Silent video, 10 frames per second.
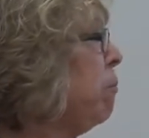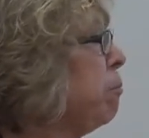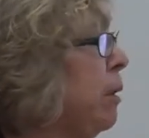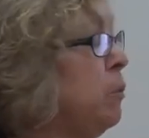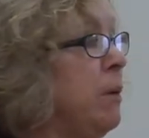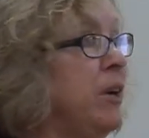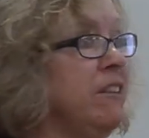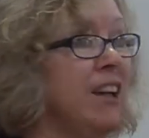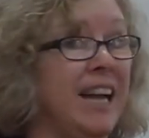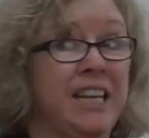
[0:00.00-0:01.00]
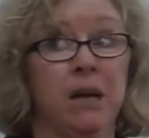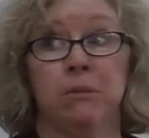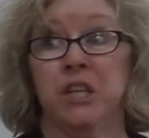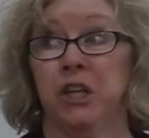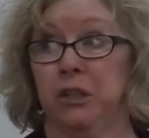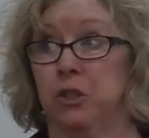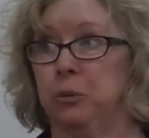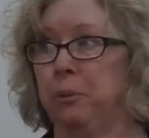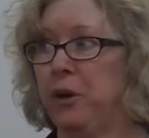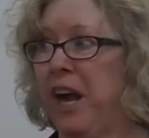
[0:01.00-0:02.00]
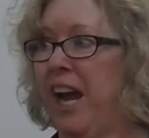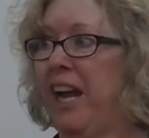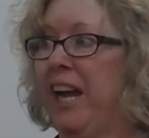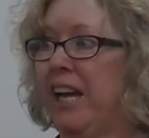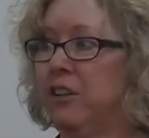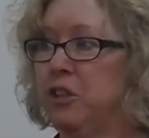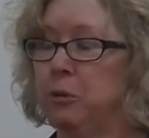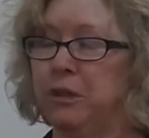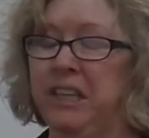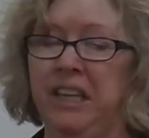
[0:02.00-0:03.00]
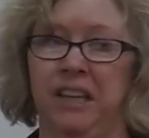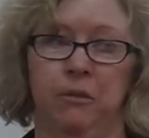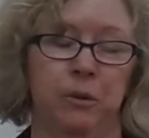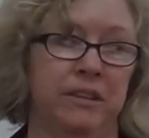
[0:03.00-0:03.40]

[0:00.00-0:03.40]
But when we line up to pray and to leave,